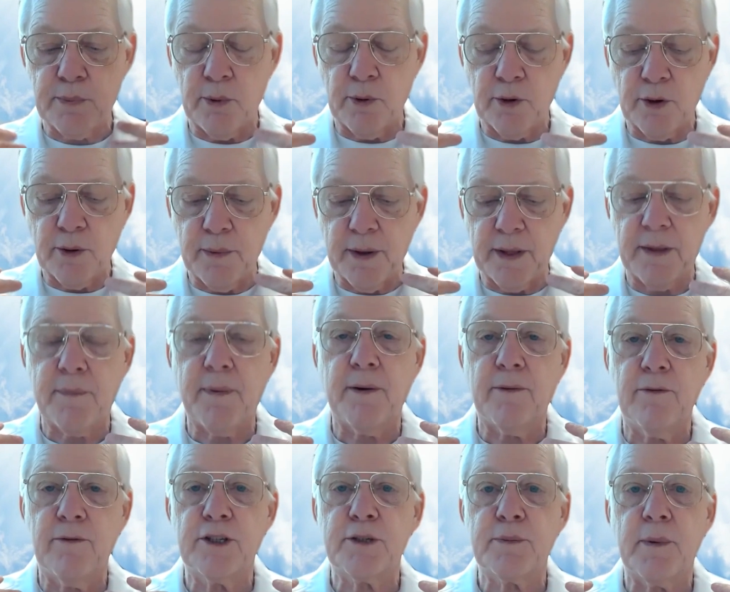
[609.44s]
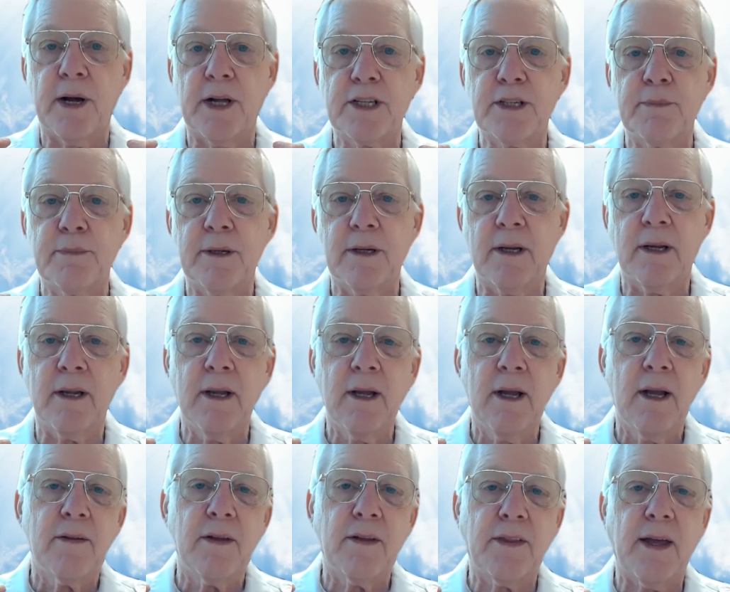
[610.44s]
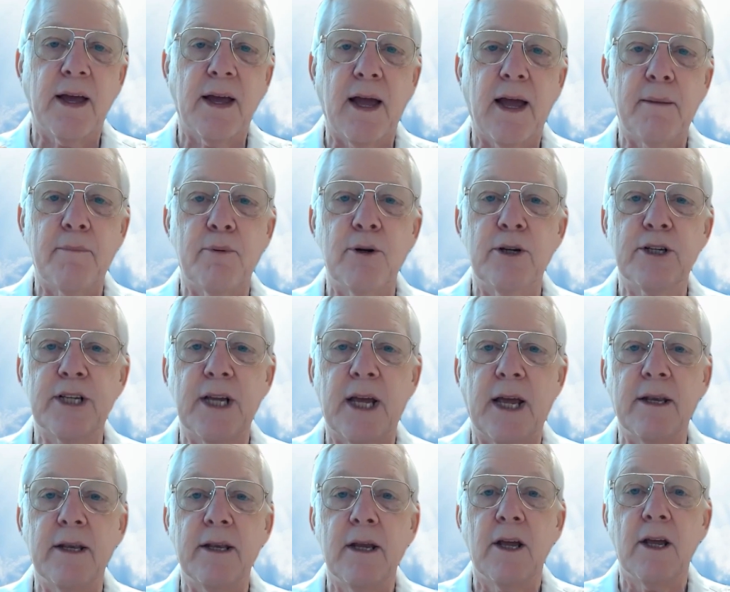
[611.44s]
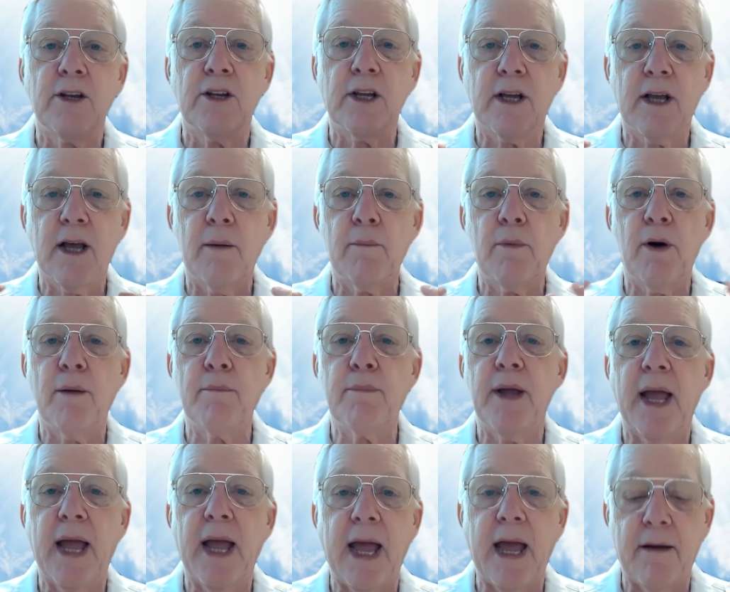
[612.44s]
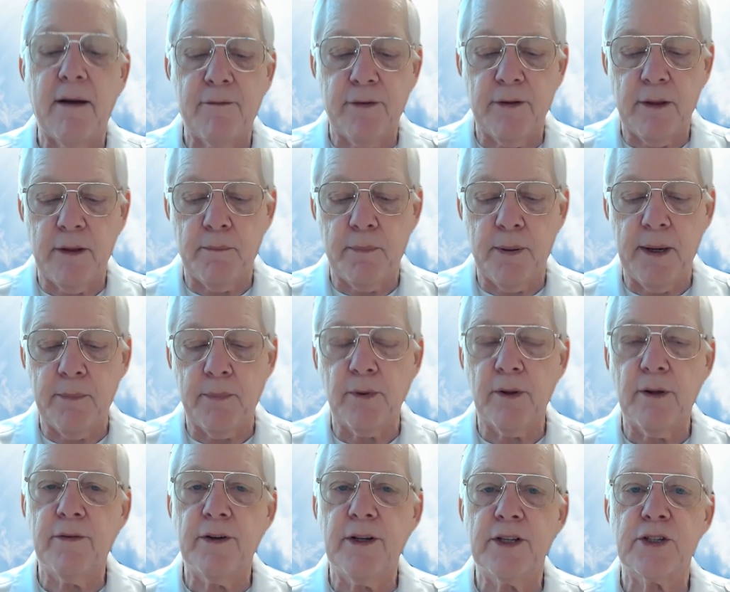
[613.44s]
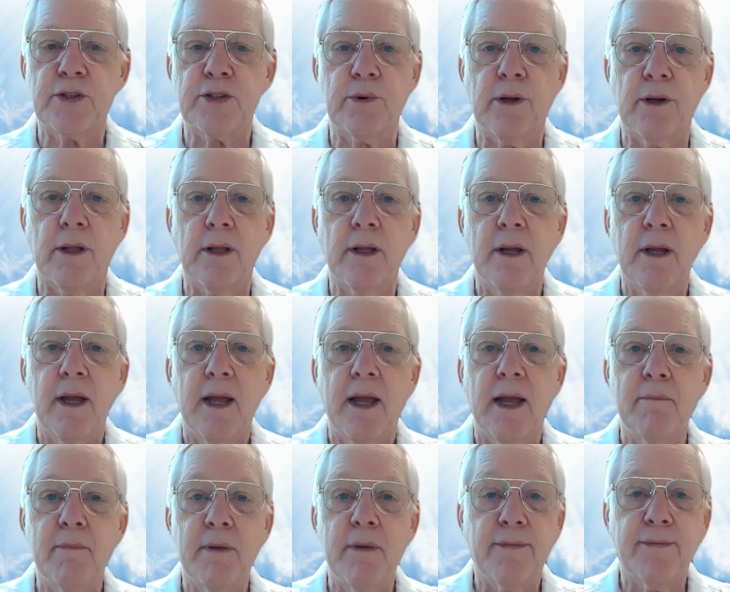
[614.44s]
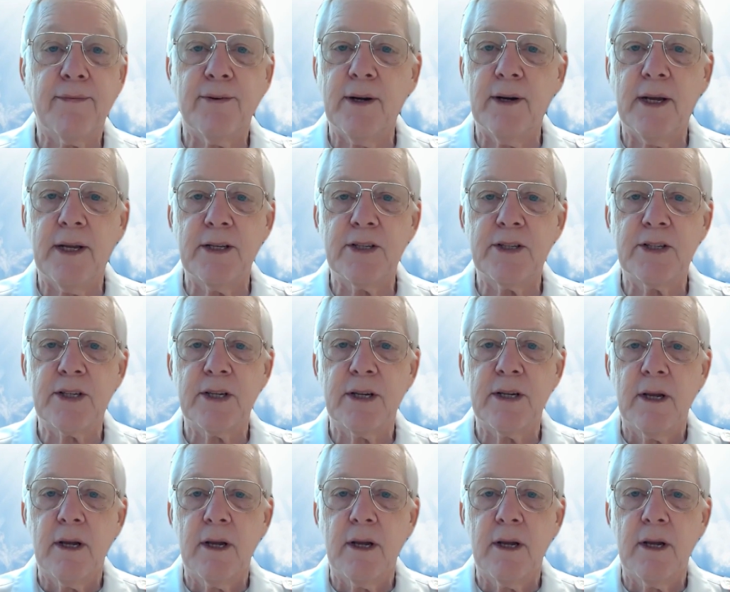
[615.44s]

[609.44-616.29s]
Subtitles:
spoke about the responsibility that the high priest had to come on behalf of the people of Israel. And my friends,